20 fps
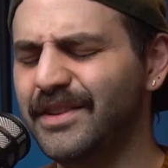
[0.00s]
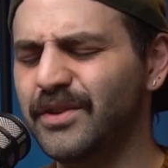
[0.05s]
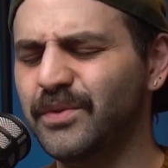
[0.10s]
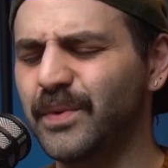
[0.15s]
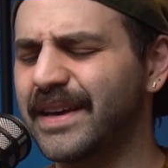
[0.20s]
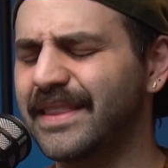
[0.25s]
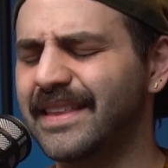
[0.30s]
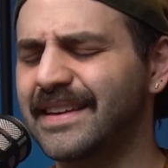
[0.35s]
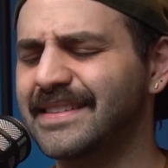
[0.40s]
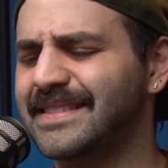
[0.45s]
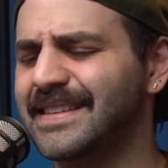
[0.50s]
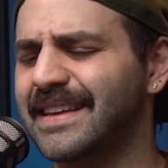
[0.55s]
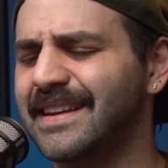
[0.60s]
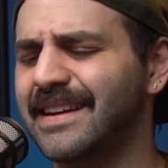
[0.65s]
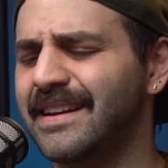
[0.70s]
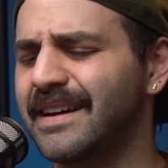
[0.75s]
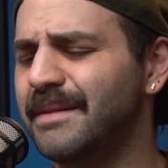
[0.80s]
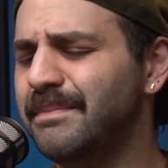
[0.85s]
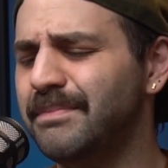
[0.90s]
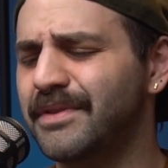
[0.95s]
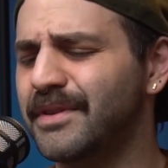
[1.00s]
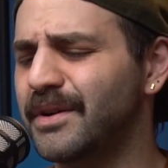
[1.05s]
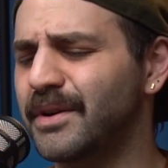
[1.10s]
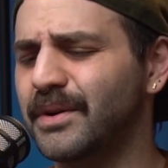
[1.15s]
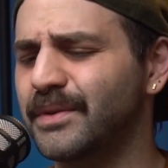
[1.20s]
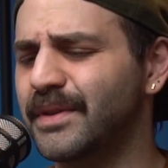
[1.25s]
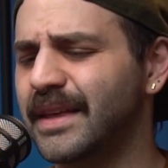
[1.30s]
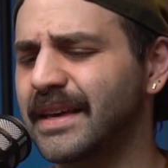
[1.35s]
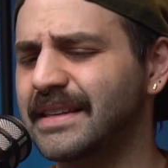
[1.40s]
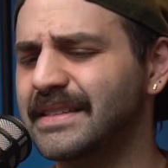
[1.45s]
the way just, they set it up,
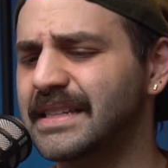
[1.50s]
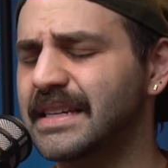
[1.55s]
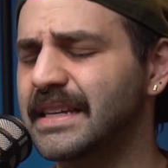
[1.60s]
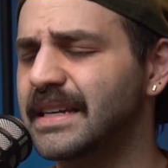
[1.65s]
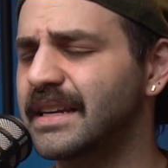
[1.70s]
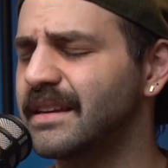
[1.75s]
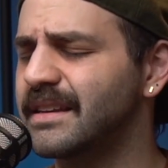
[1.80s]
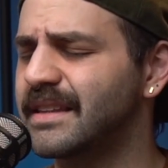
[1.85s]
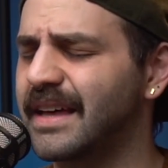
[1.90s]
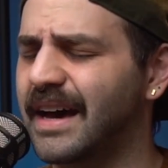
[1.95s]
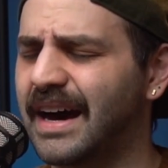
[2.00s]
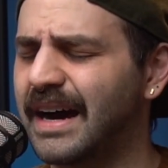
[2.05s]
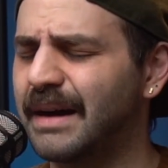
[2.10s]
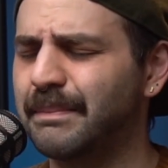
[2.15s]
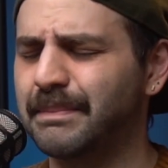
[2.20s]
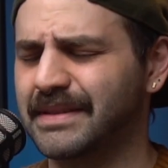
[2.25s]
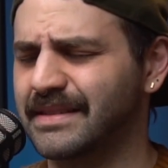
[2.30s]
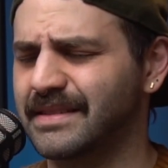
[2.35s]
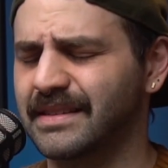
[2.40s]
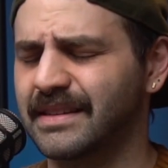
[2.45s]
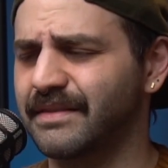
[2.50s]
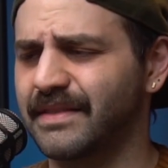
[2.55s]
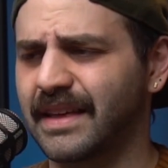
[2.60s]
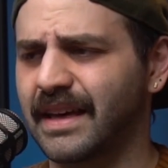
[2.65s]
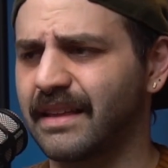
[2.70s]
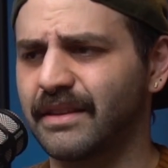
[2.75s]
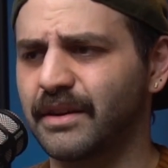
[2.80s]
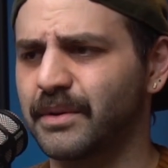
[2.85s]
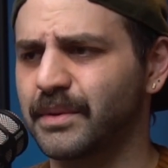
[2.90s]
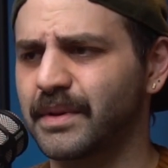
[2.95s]
though, they did it the opposite of
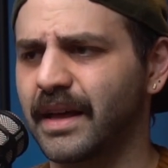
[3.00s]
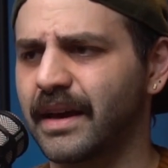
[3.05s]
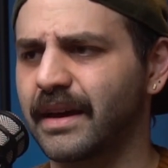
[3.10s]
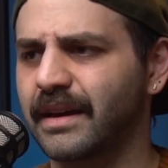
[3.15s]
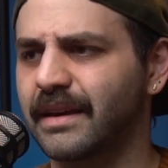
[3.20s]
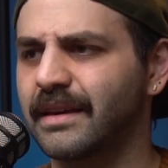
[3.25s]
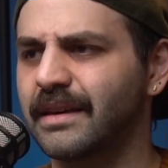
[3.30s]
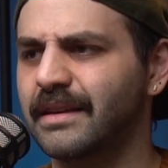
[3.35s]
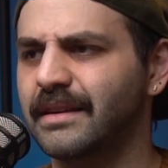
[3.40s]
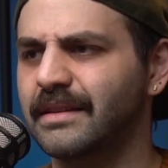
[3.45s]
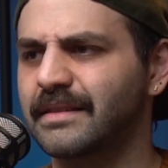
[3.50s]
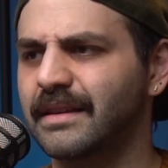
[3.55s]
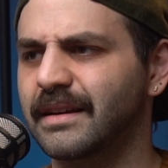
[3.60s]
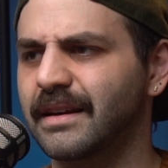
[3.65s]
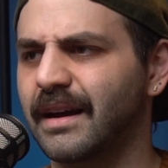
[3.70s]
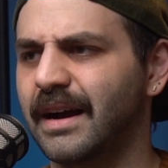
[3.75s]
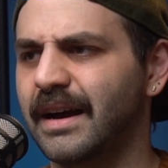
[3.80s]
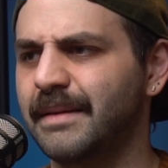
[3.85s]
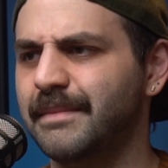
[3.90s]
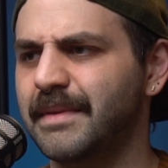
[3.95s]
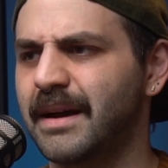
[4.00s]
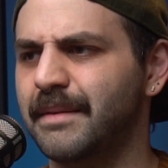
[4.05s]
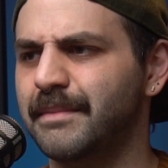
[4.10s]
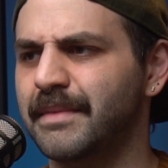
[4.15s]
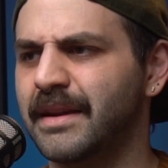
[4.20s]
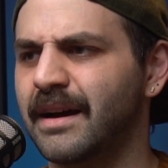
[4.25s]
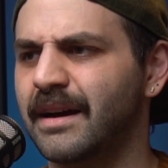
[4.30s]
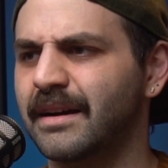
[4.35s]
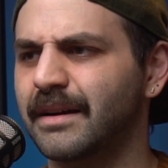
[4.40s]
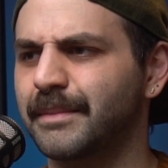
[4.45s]
that. They were like, he's like, I'm not
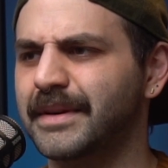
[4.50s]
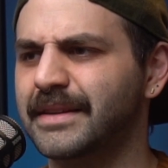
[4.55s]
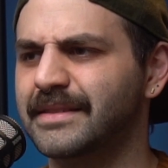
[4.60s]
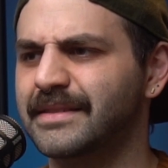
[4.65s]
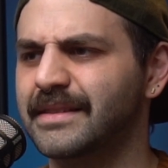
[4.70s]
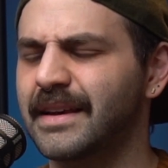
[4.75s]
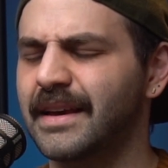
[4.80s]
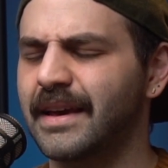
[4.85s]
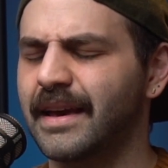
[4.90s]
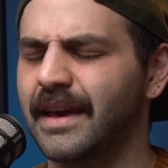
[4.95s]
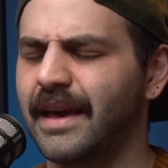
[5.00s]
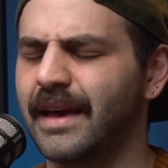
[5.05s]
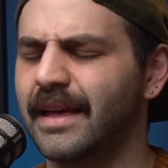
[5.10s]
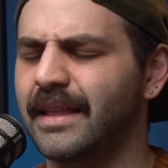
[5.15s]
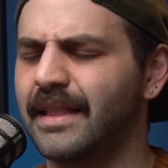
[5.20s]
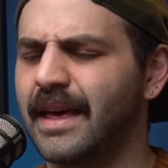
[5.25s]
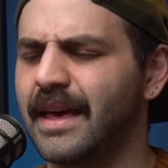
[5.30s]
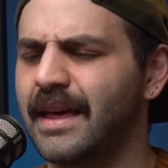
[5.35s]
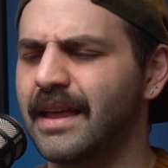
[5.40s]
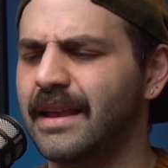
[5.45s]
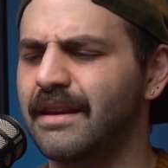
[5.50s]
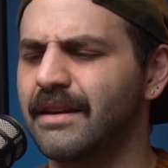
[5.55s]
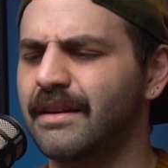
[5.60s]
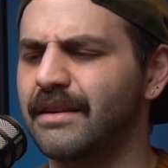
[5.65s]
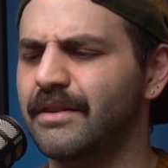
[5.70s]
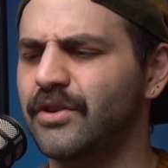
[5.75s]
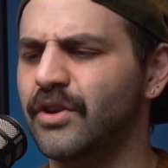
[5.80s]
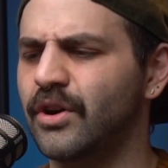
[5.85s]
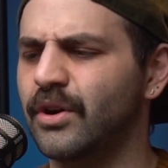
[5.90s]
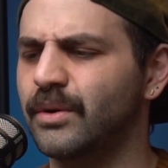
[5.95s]
monogamous. And
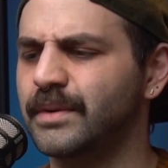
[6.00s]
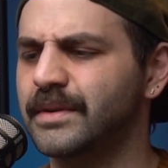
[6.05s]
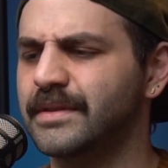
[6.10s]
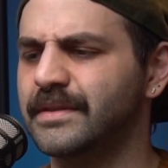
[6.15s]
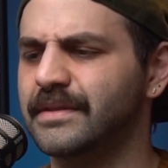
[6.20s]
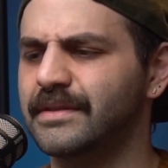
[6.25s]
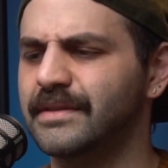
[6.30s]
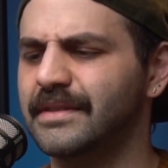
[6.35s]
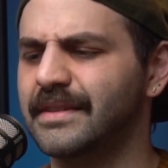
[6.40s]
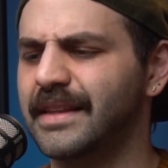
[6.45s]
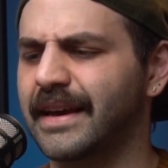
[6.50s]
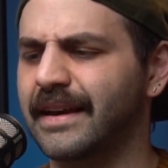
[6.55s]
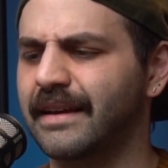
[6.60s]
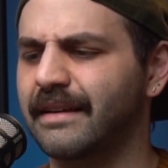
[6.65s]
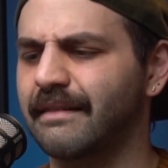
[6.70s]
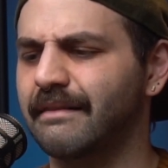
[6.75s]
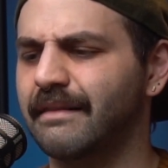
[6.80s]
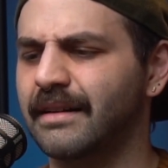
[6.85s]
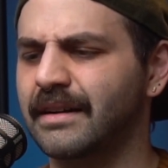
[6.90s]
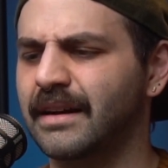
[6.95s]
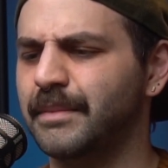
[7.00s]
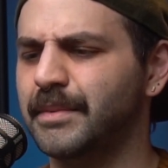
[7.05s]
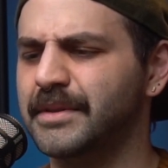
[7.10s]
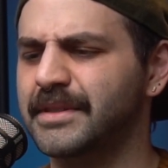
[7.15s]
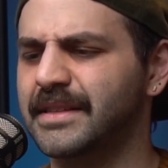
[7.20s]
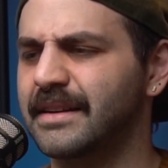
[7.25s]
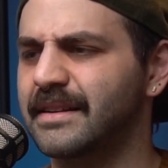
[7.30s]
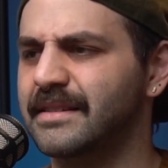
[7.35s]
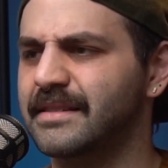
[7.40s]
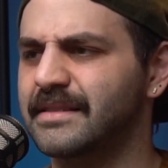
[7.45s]
then Noah's like, a couple
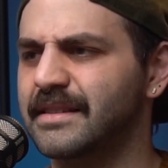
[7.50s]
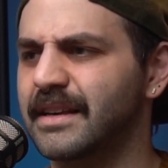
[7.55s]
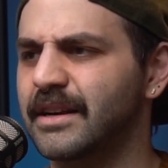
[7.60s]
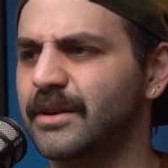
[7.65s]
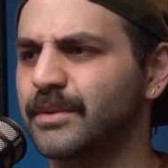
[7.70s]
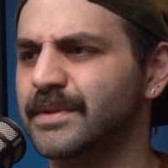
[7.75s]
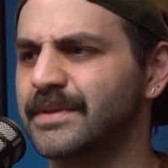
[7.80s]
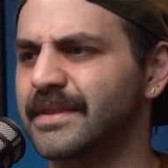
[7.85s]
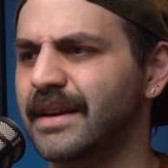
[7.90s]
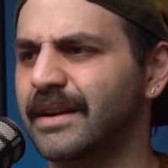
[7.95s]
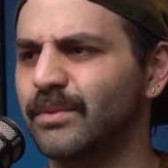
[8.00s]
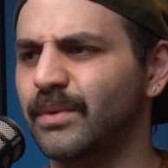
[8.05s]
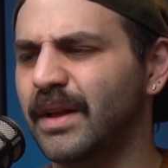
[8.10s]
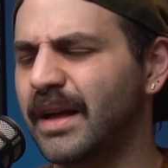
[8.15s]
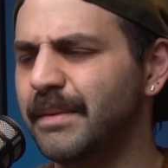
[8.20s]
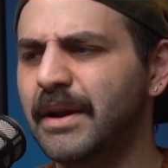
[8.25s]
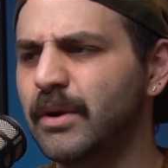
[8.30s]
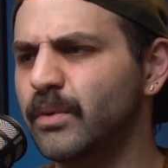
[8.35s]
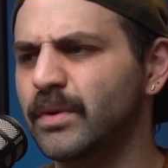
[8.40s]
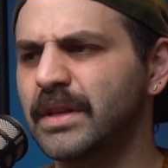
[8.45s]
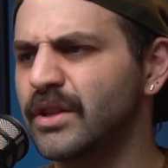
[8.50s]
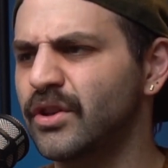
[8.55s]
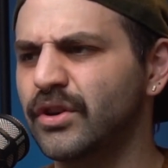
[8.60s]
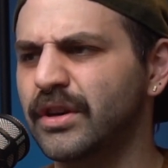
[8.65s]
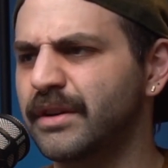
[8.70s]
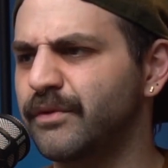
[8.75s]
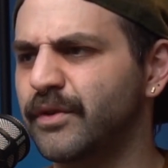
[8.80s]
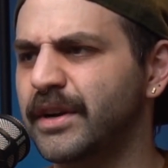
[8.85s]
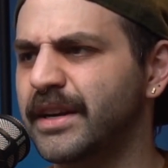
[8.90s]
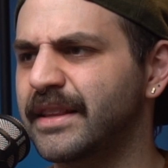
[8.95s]
sentences later was like, well, I'm not really
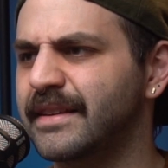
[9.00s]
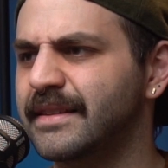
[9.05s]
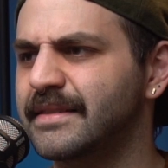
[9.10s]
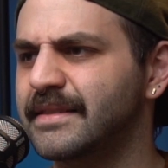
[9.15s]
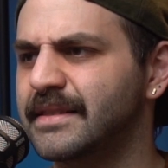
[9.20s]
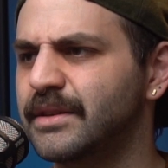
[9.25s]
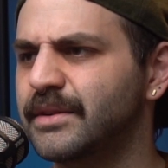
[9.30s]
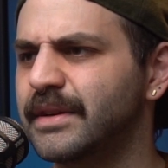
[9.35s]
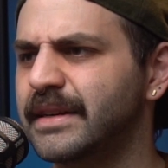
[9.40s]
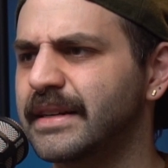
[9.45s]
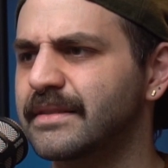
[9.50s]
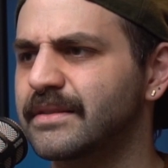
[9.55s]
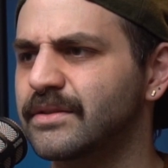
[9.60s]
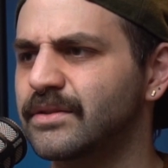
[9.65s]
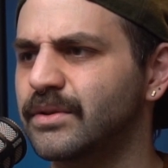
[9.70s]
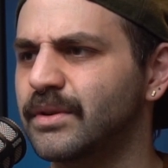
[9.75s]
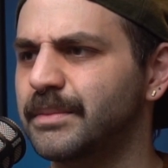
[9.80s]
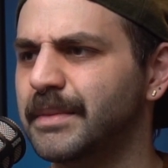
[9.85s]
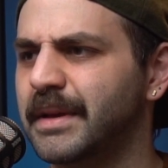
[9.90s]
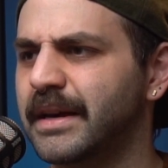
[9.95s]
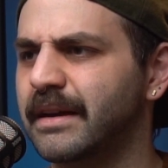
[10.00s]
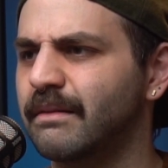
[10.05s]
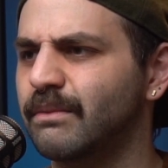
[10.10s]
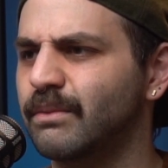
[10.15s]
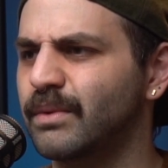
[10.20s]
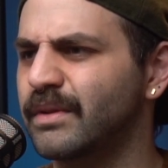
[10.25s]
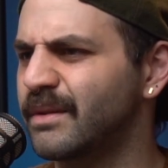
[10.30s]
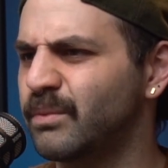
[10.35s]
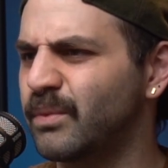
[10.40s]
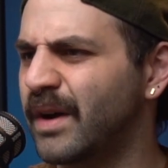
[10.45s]
looking for anything serious. So I'm like,
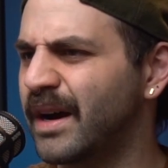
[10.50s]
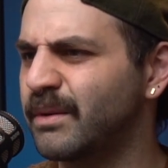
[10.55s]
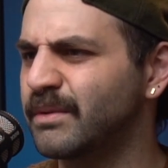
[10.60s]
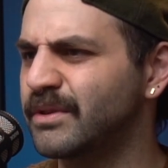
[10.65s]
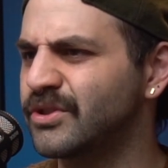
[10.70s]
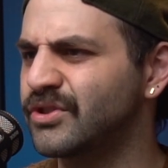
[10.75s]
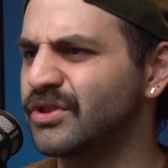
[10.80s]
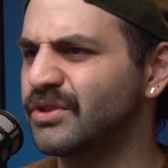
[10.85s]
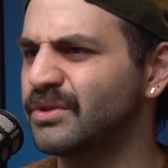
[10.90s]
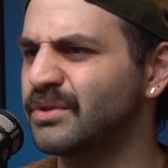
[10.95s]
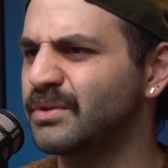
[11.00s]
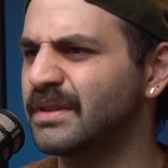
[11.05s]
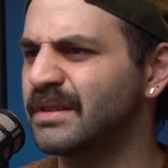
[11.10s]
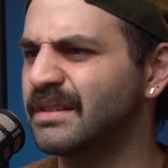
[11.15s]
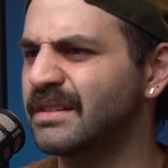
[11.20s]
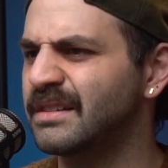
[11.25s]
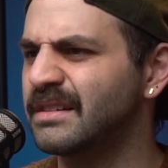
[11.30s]
well, then why aren't then you, why, are,